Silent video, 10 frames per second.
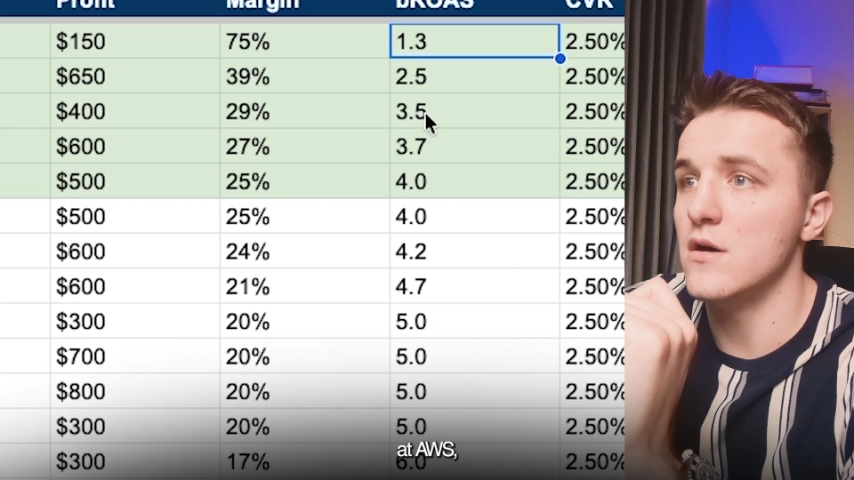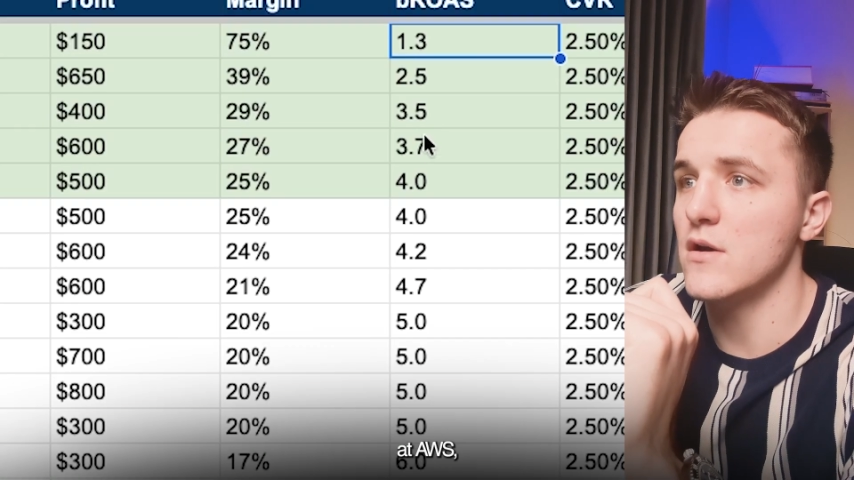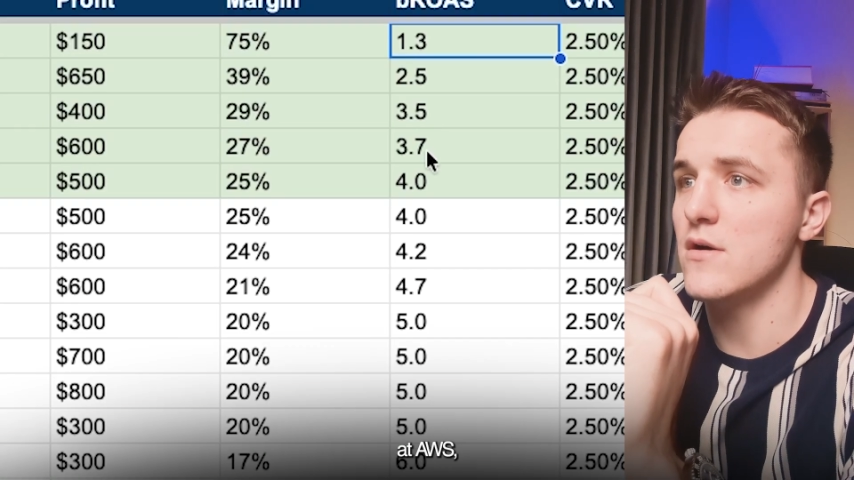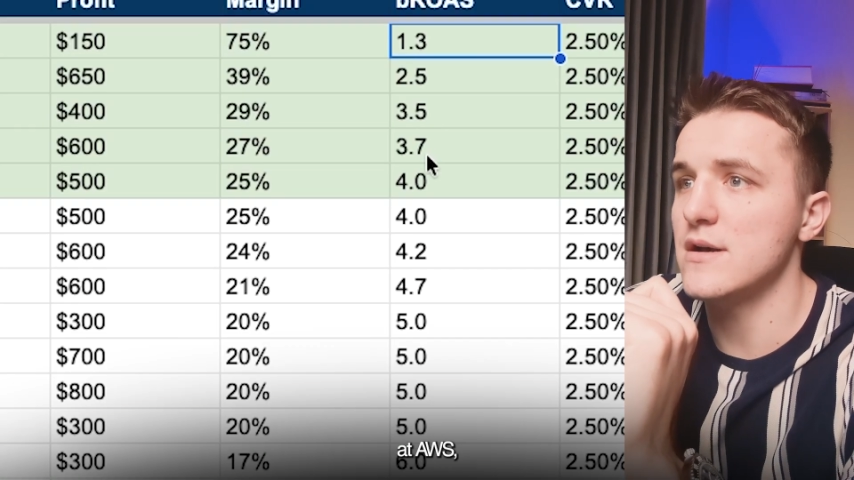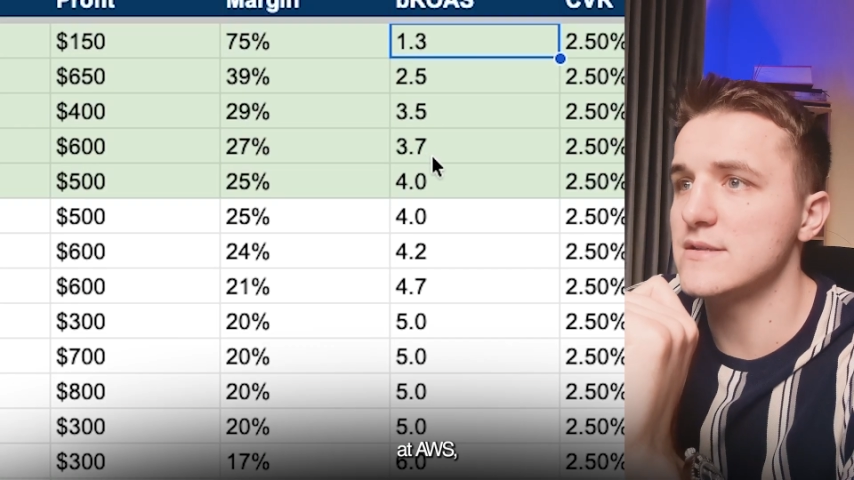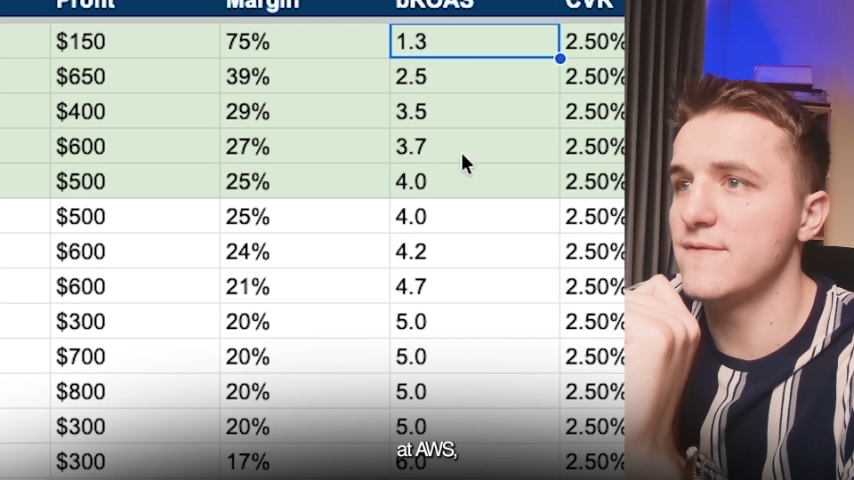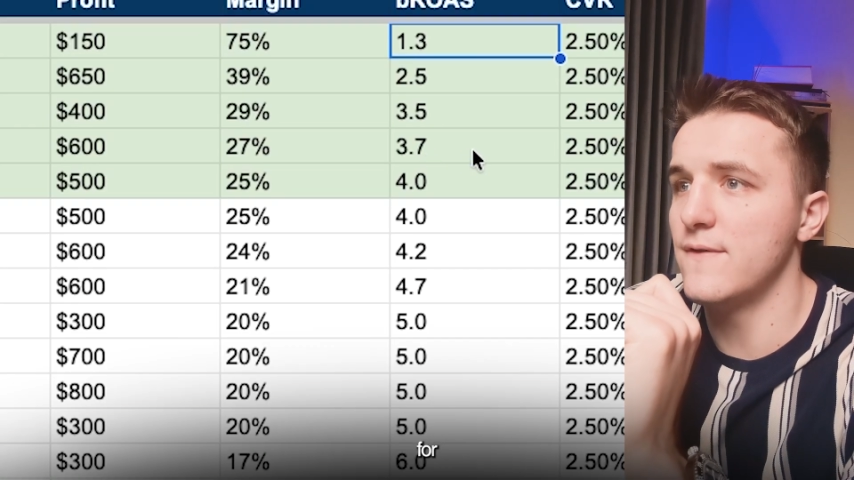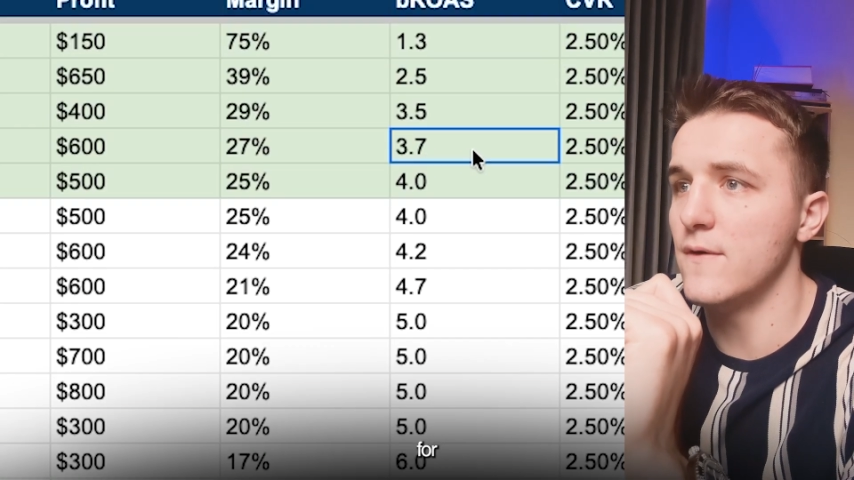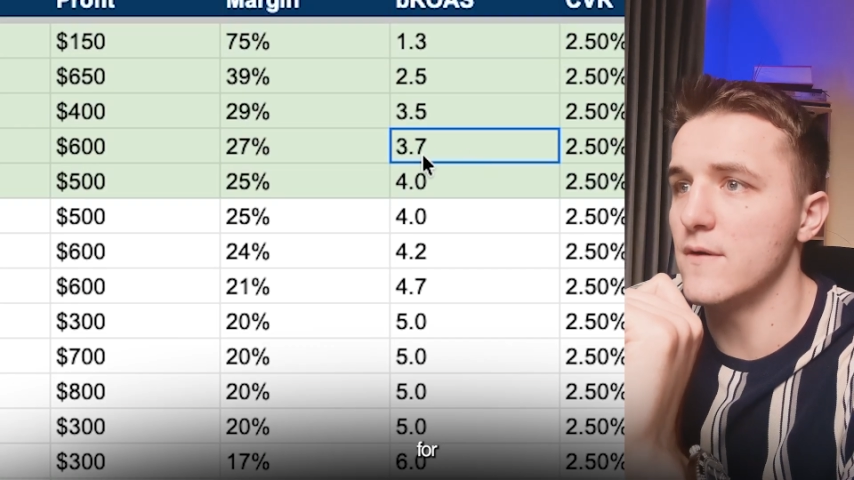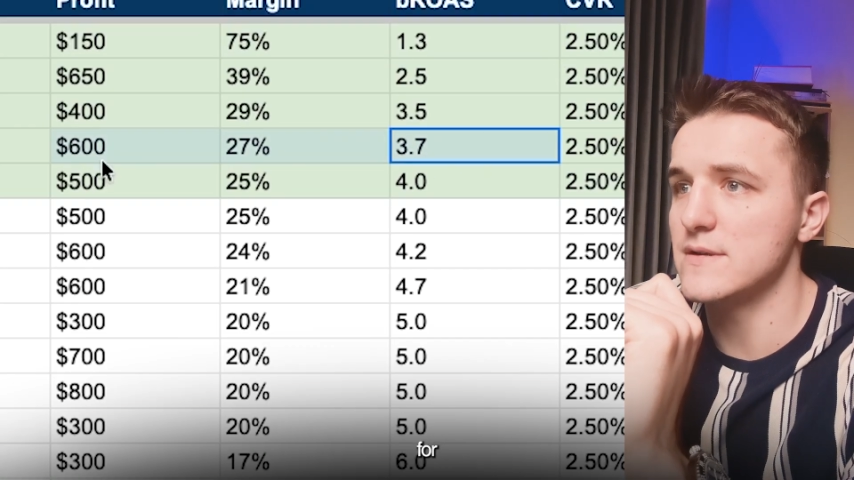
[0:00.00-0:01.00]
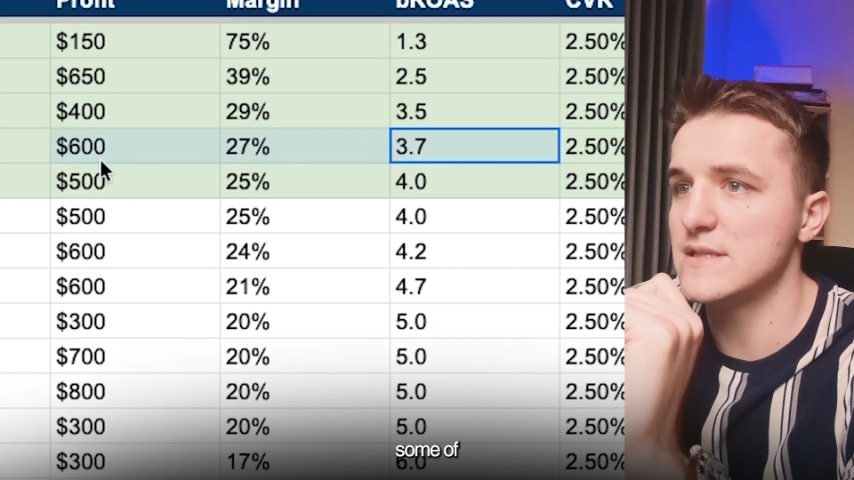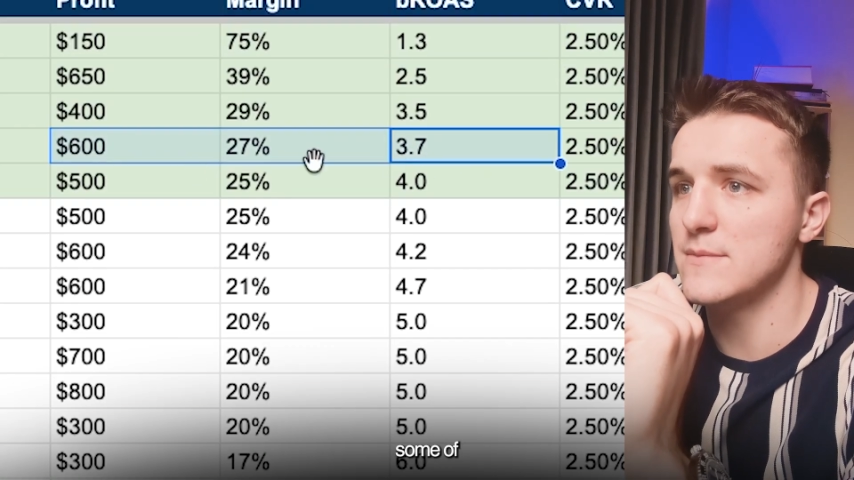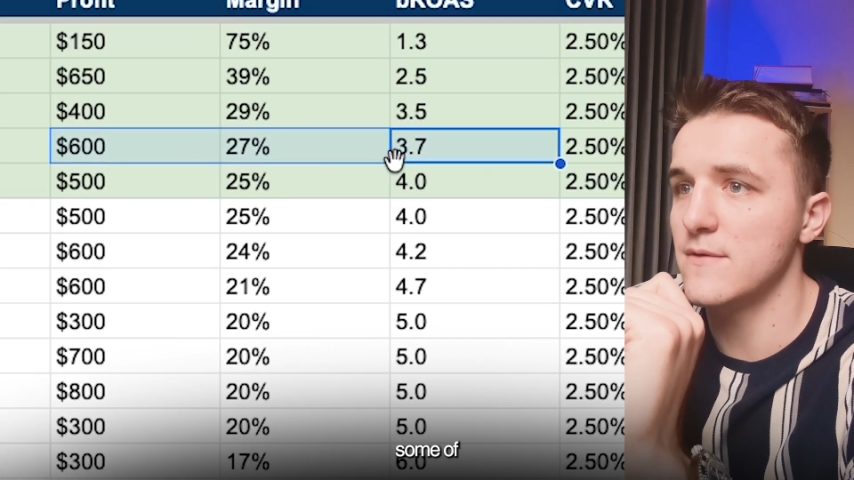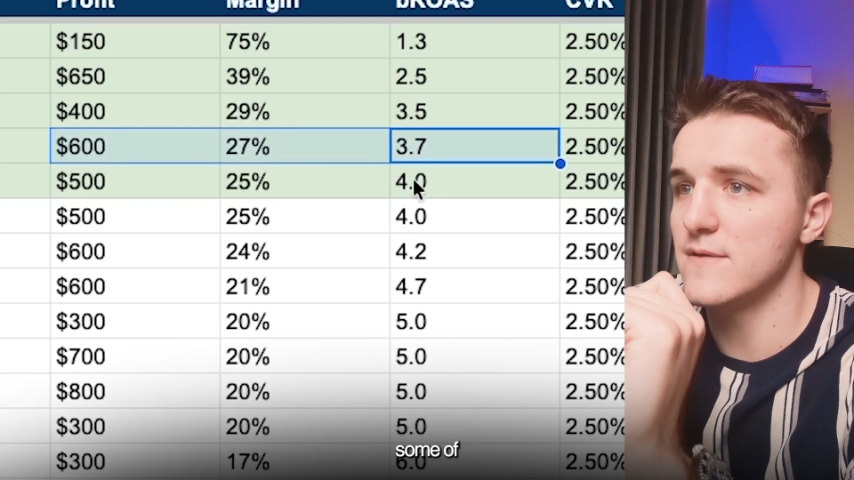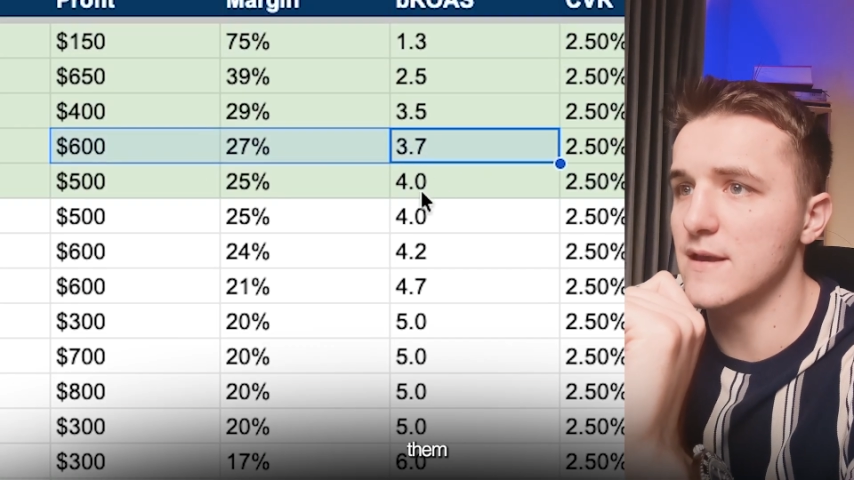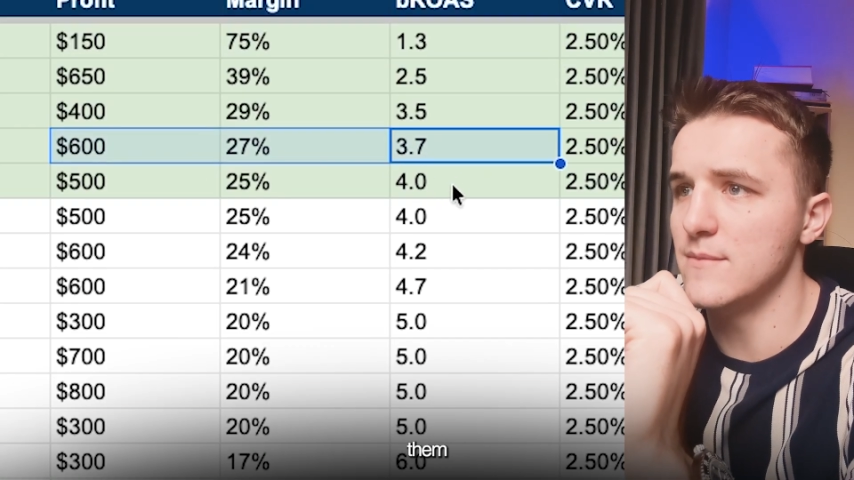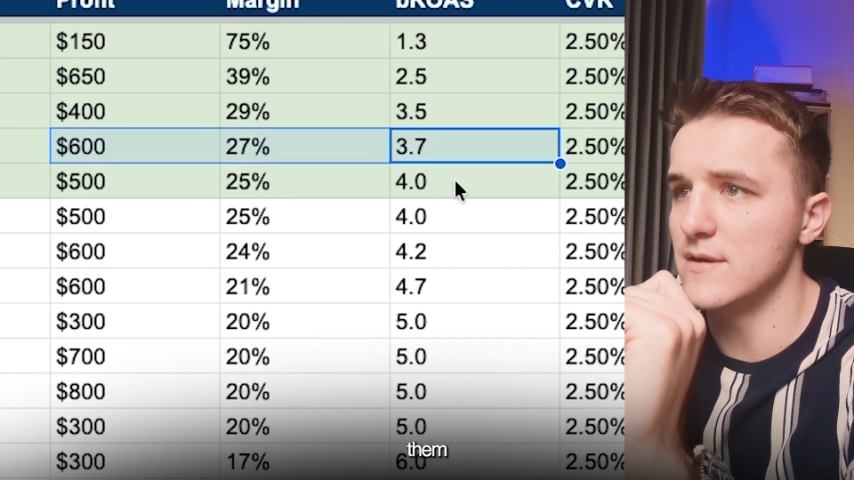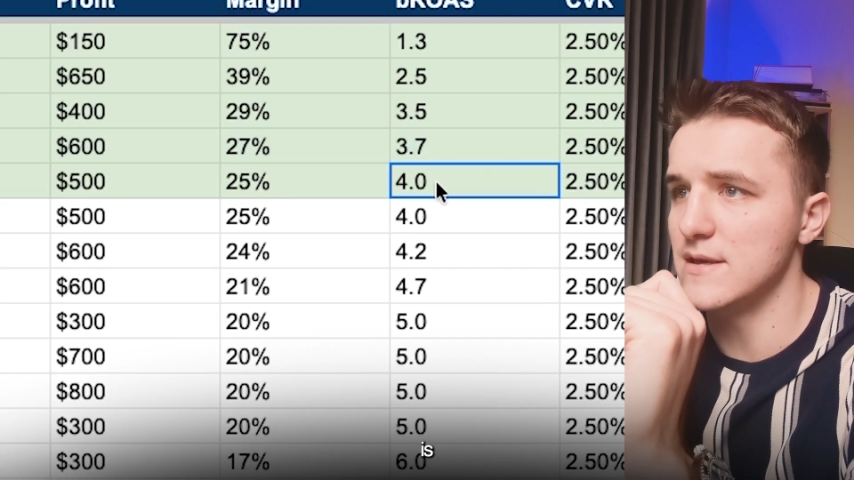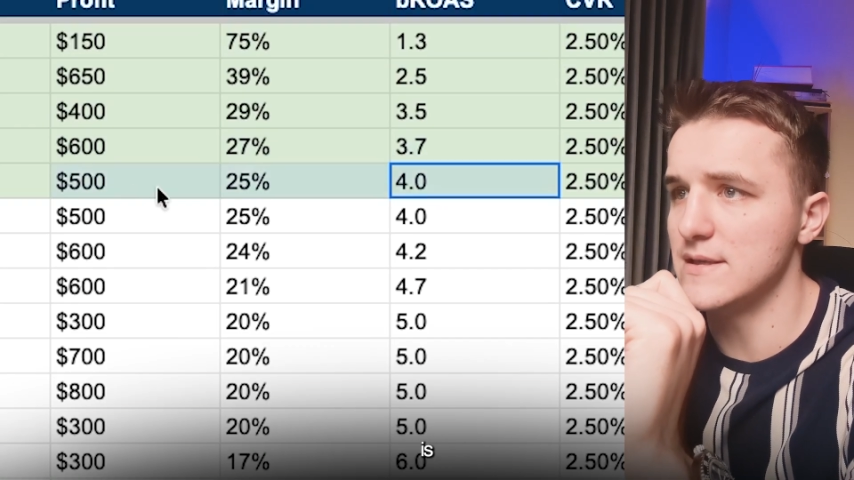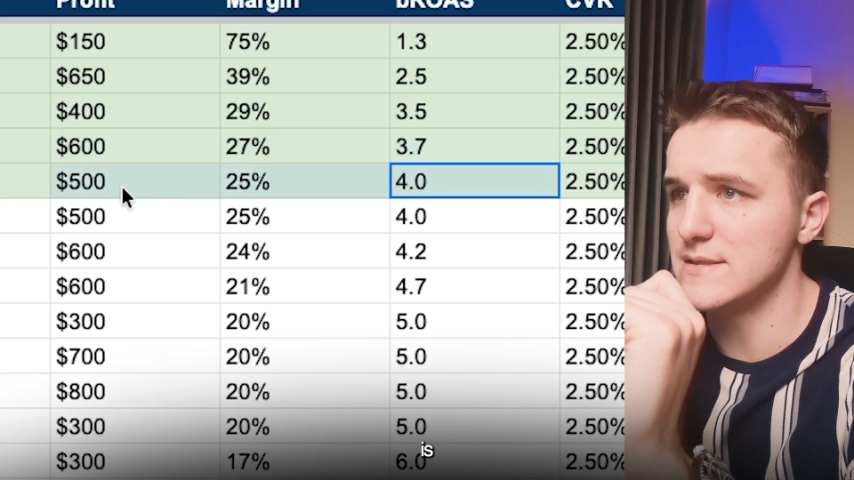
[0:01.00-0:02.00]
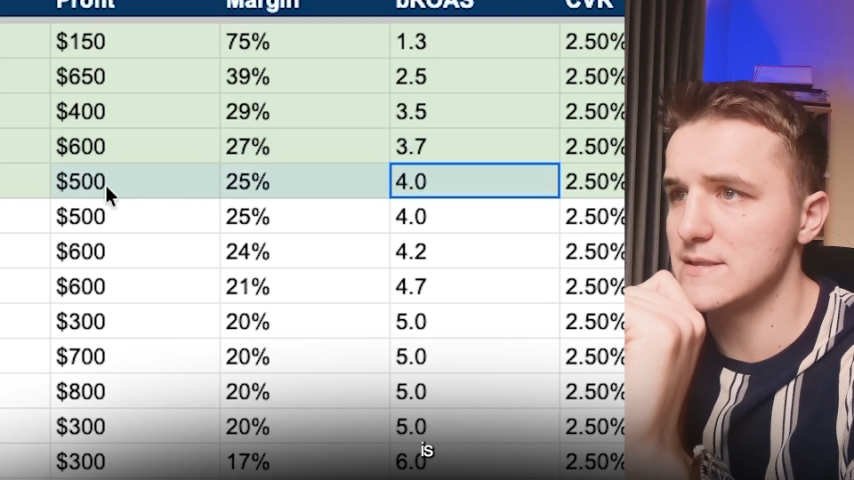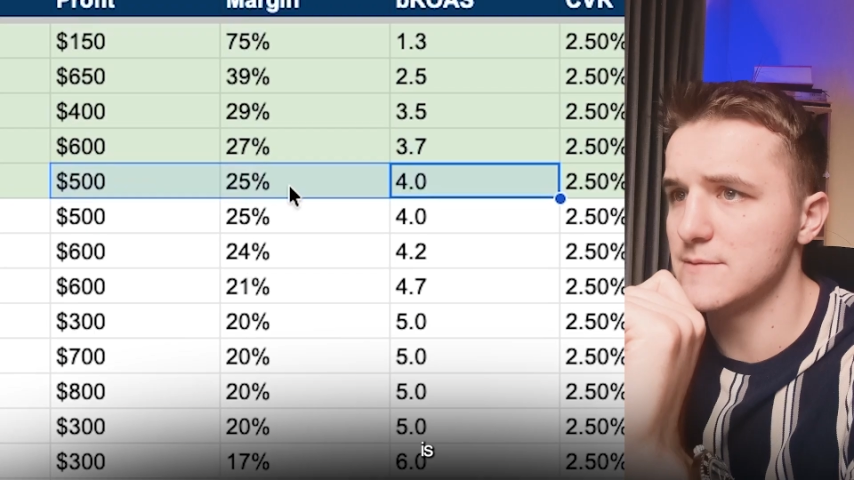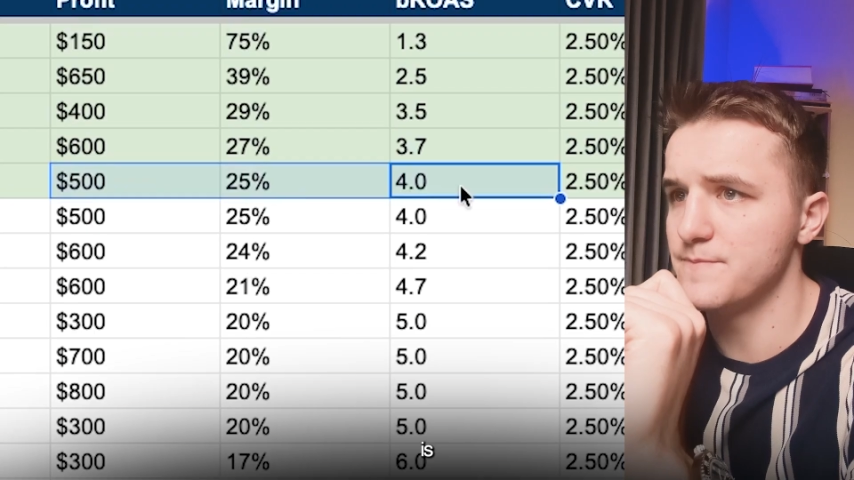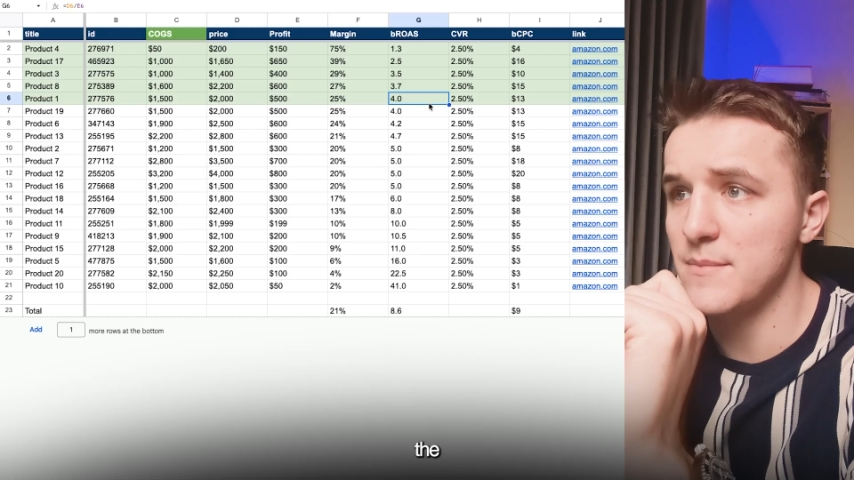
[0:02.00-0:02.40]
ROAS for some of them is,